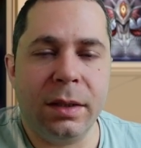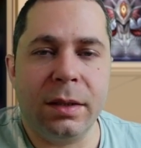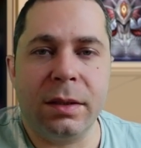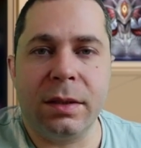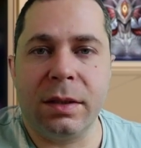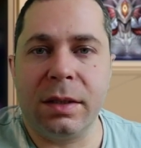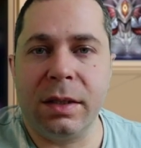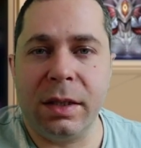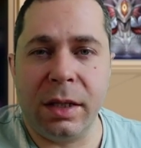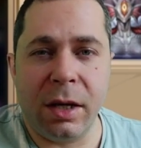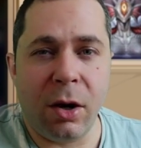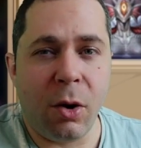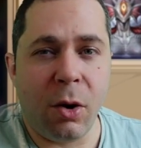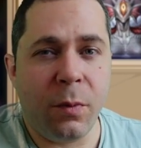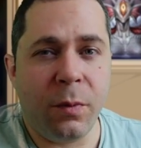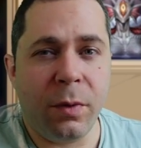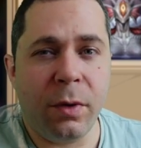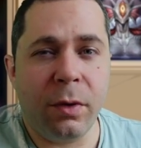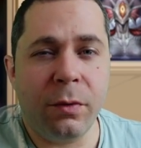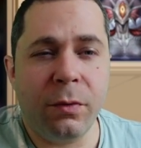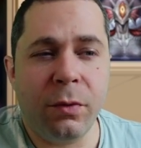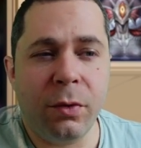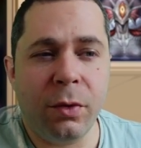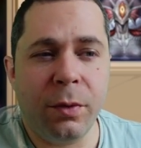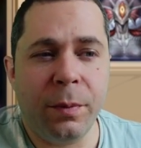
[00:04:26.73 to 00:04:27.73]
helpful
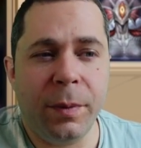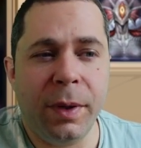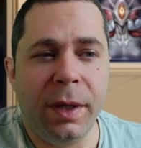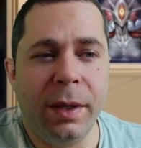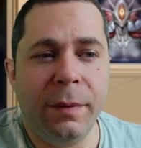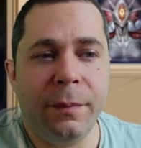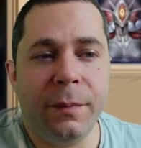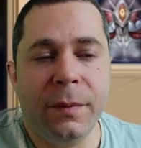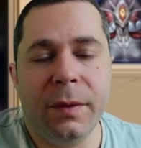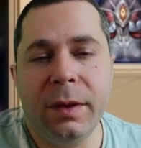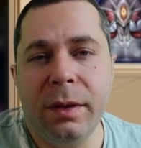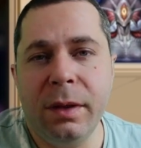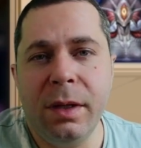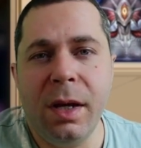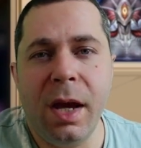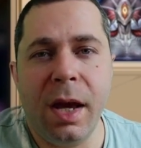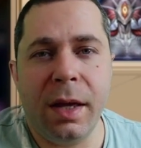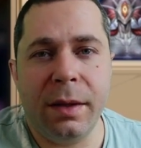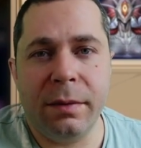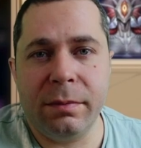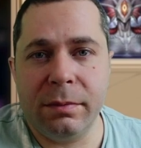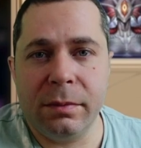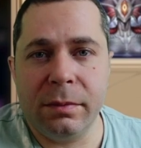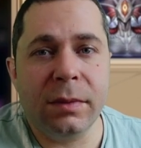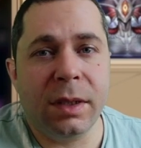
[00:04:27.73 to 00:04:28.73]
for me? Yeah,
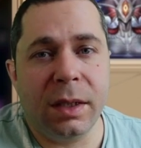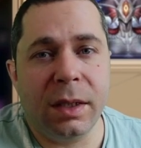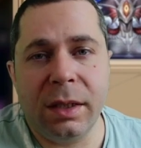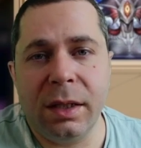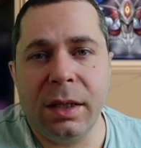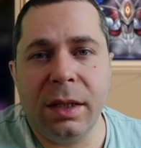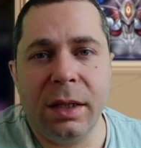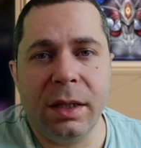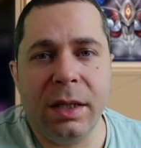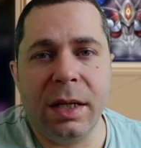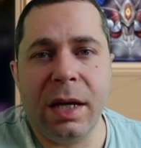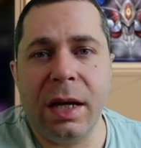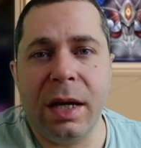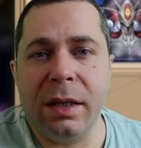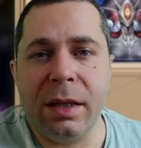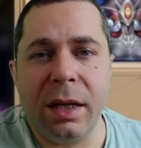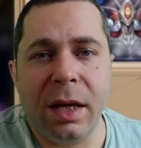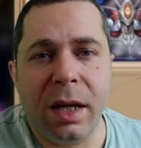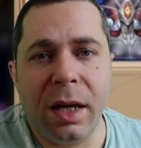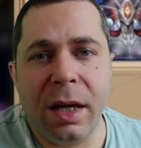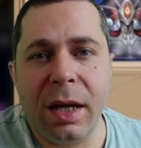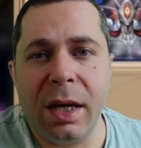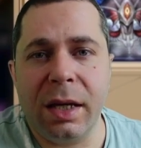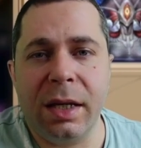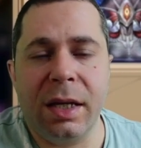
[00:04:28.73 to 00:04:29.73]
again,
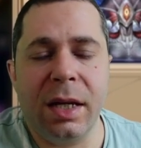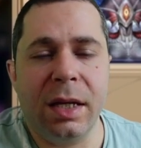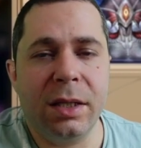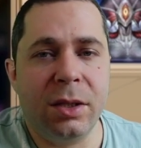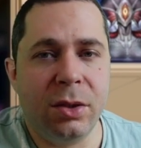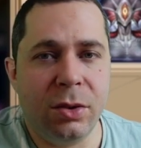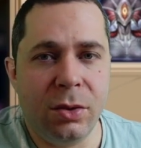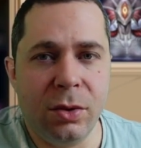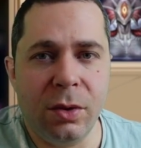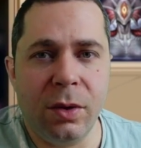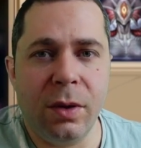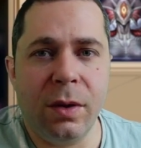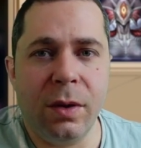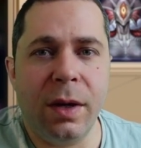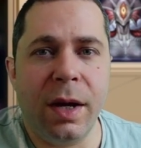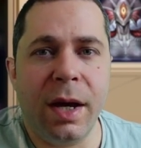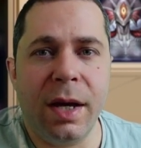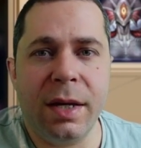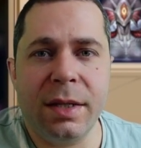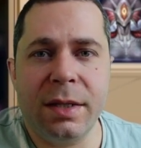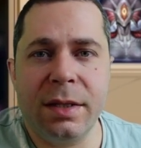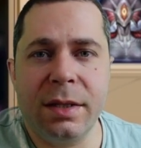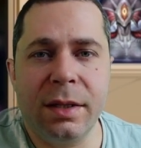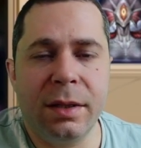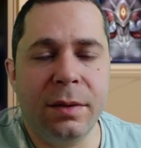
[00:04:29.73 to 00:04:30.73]
I get 2
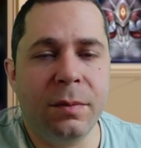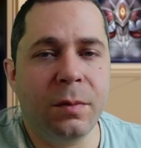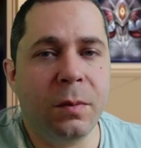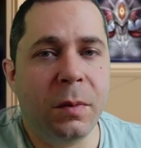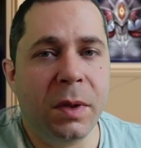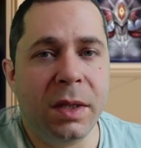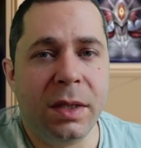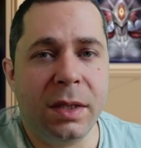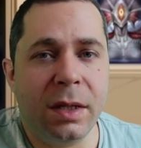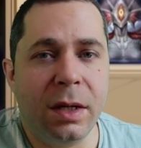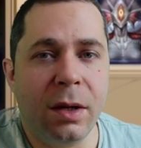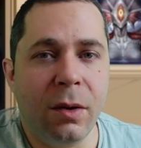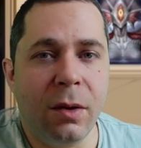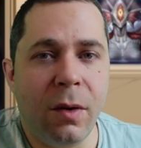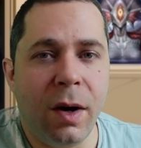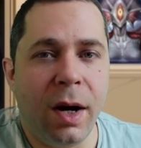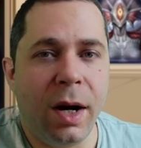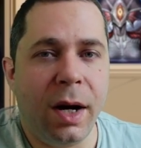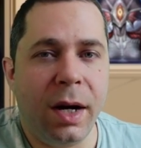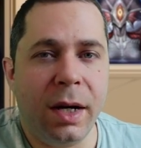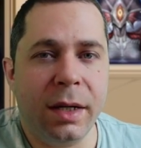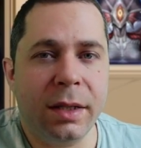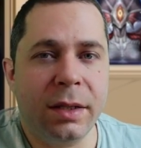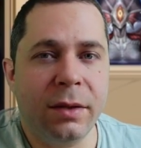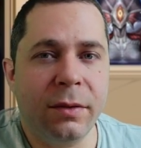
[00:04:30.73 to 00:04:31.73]
Ancient mythical
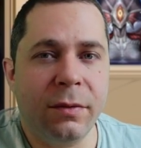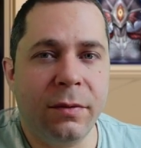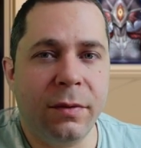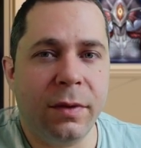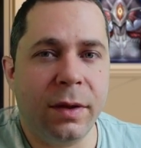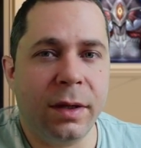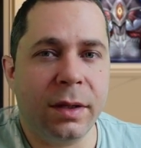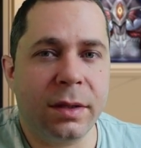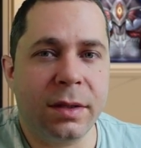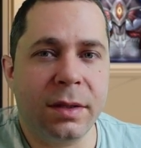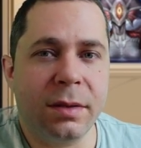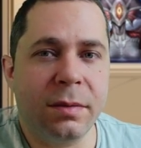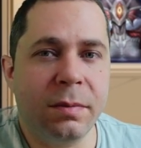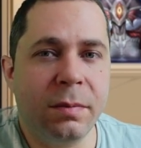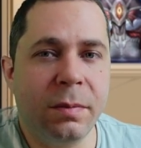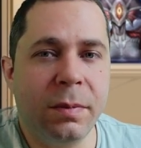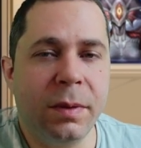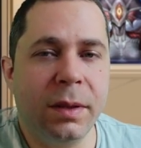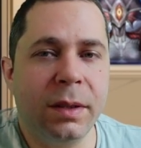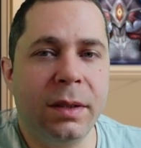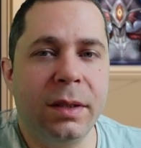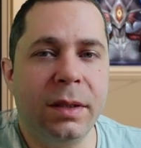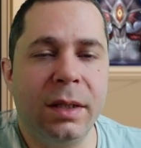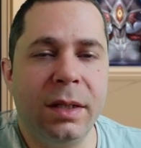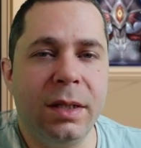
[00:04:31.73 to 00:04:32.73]
artifacts,
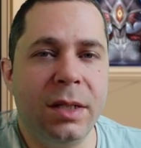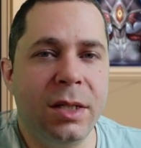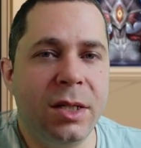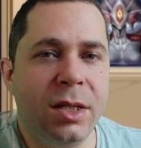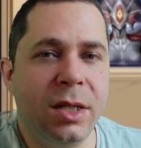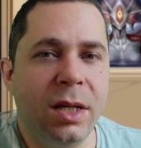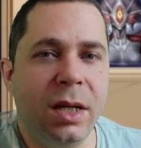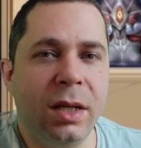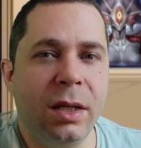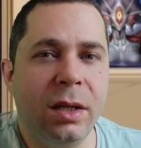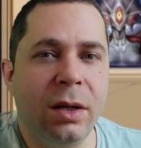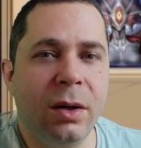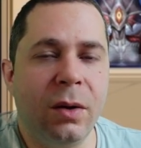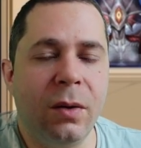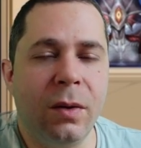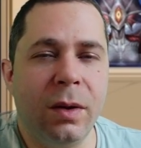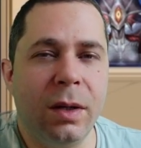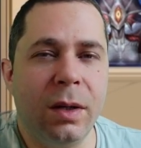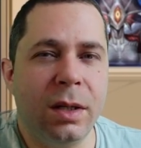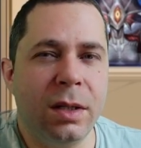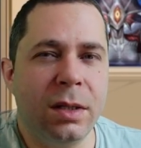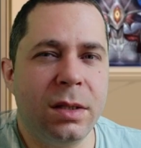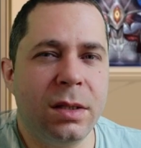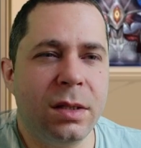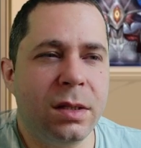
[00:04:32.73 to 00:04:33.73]
but in general
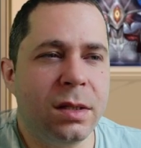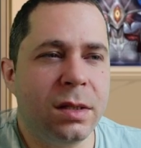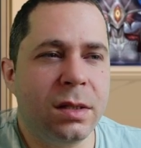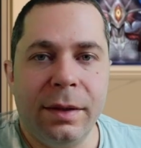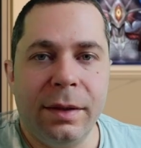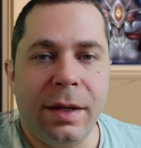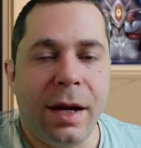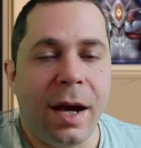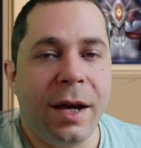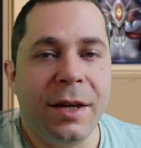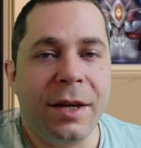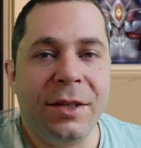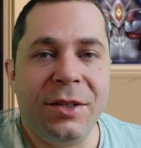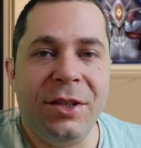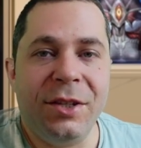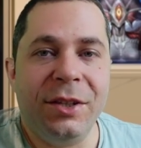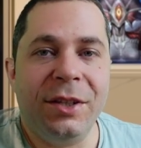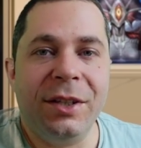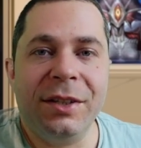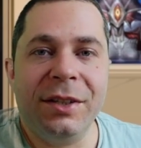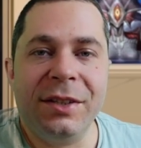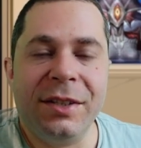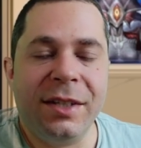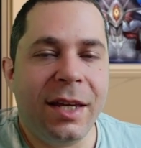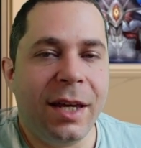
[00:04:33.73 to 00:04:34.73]
I
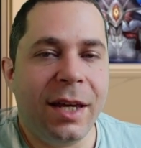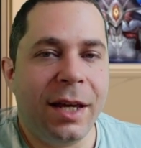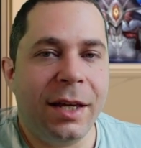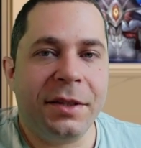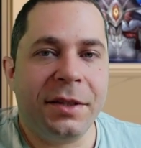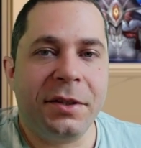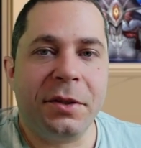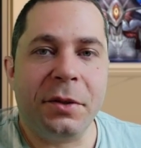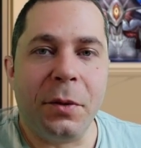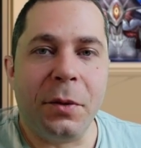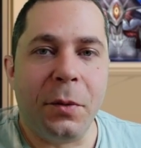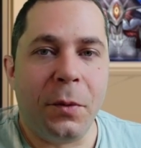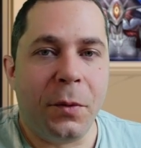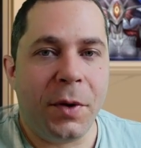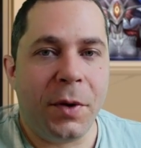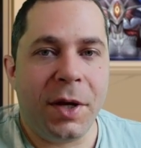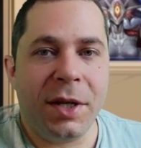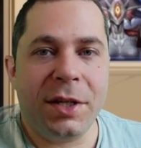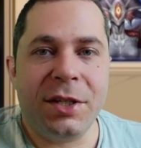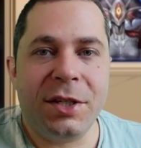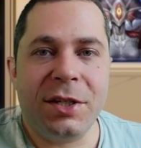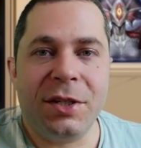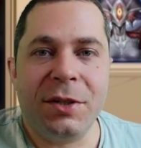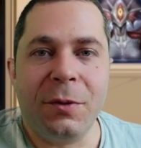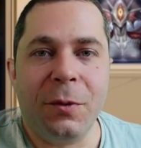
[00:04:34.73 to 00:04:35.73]
didn't get
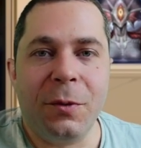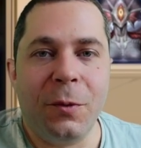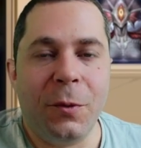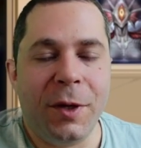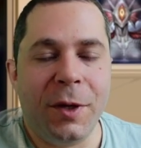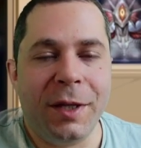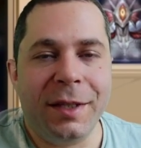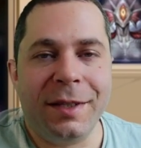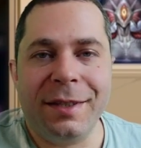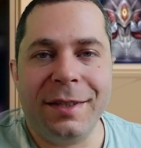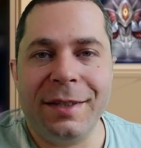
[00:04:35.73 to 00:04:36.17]
rich with